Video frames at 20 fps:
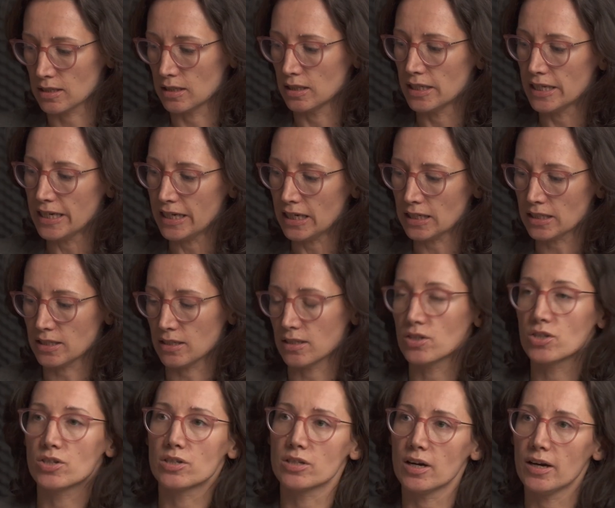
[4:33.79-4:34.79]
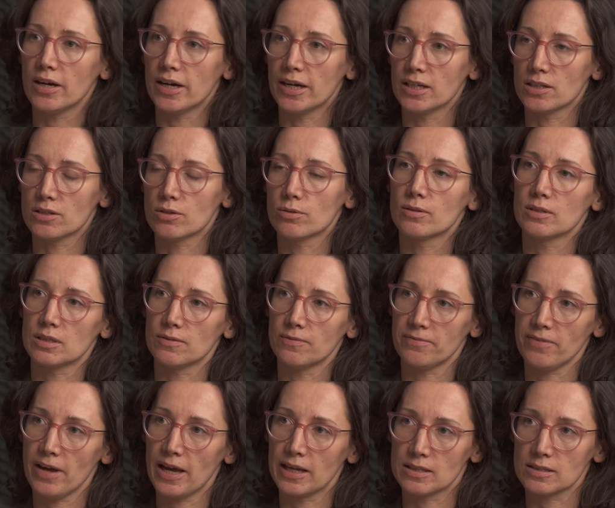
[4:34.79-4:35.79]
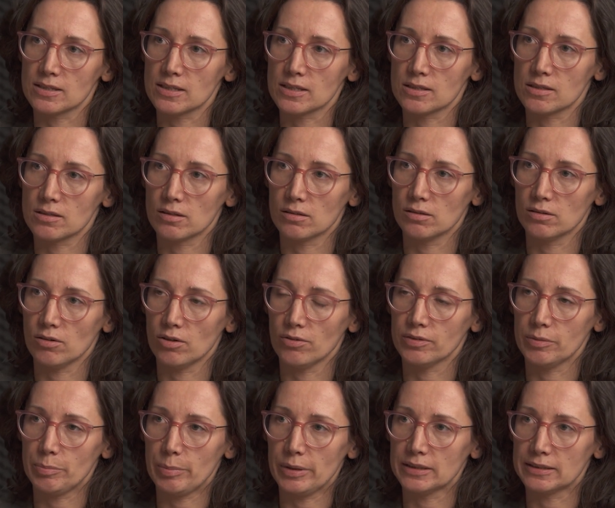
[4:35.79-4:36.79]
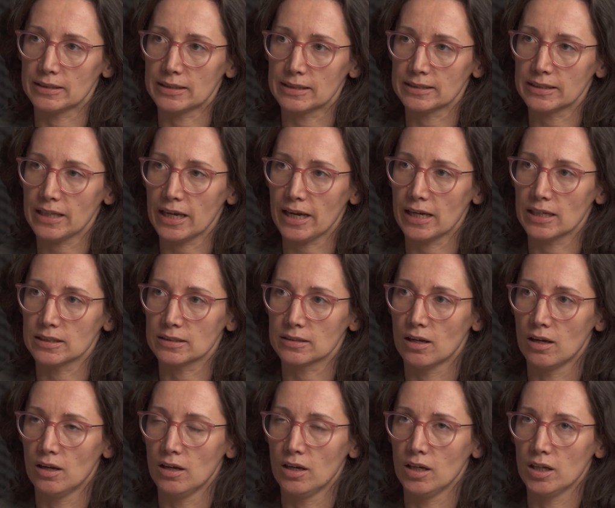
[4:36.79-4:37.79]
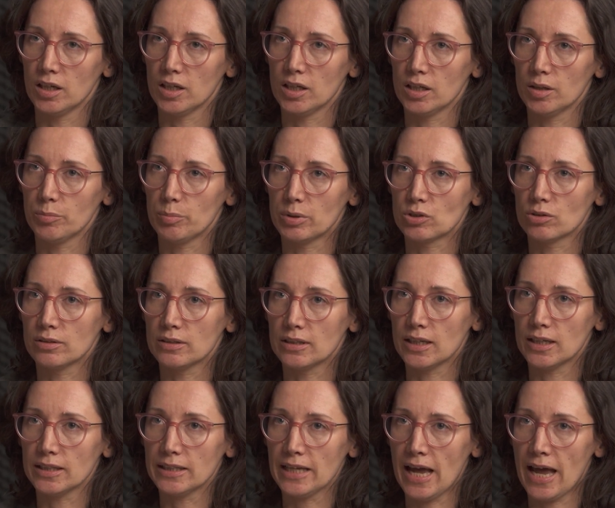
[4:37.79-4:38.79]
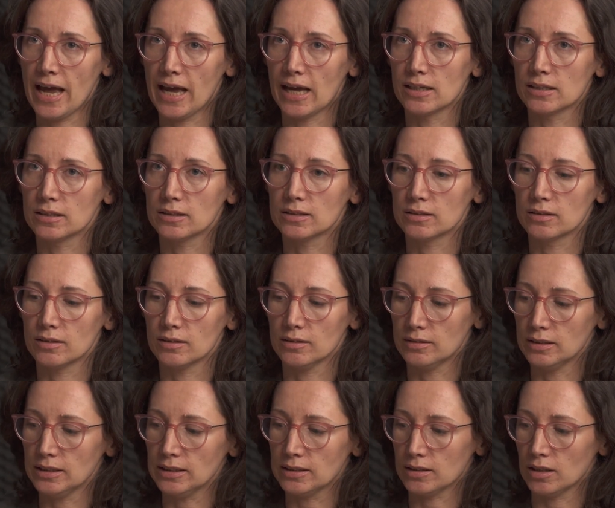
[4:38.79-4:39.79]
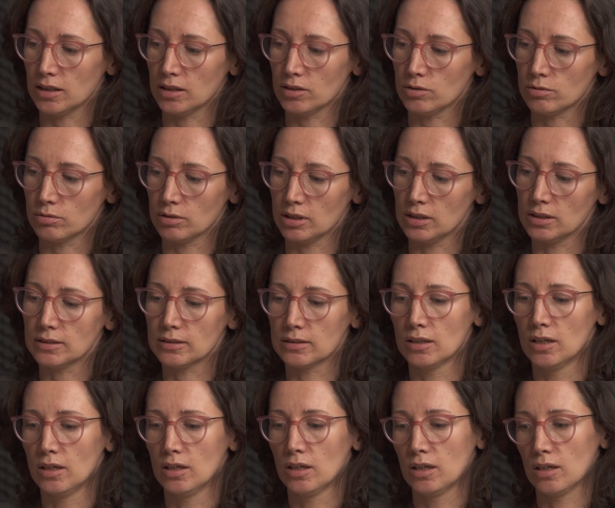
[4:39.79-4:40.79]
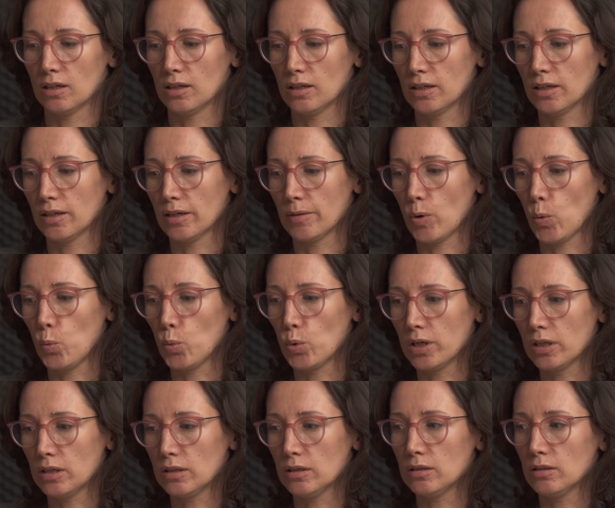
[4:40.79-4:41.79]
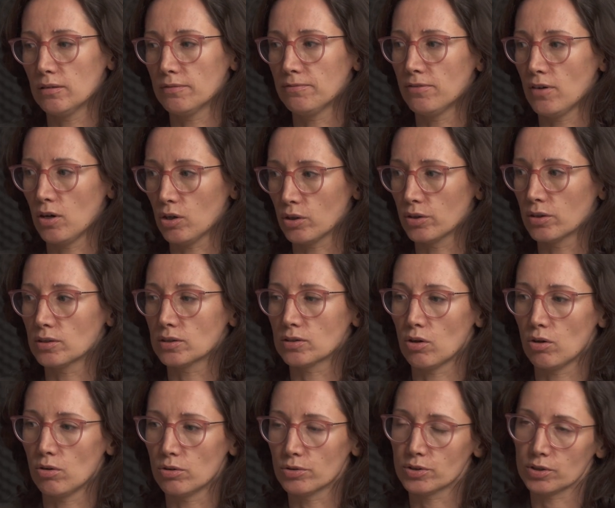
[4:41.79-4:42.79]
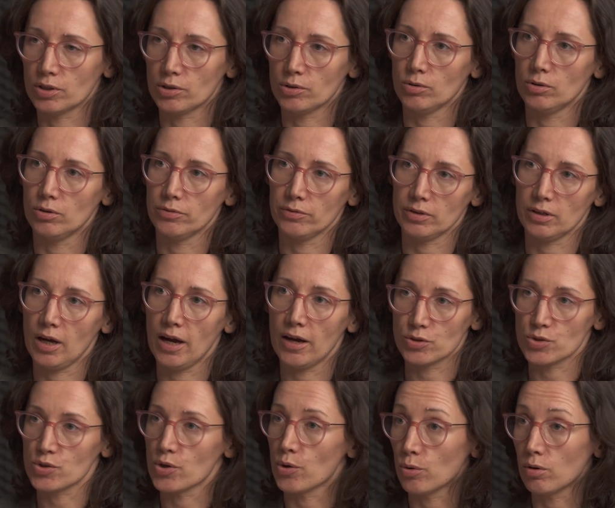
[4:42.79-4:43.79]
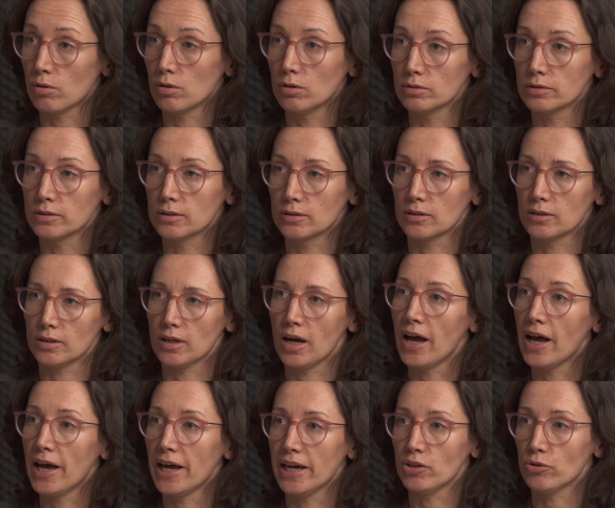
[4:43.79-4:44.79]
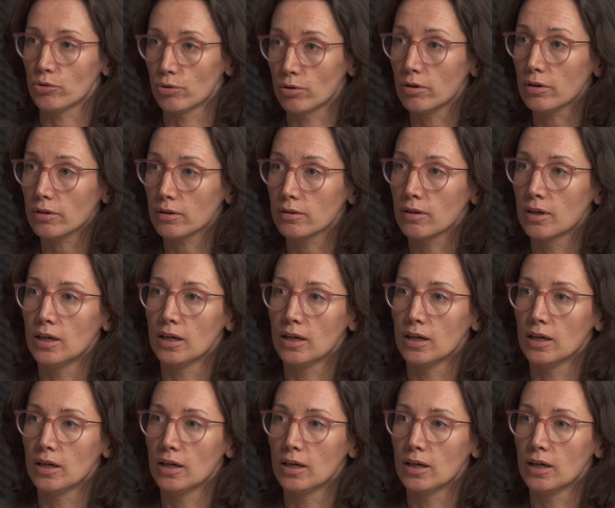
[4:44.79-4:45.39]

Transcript: linked and tied to the defense of the Baltic states. But on the other hand, these countries will focus also on the so-called High North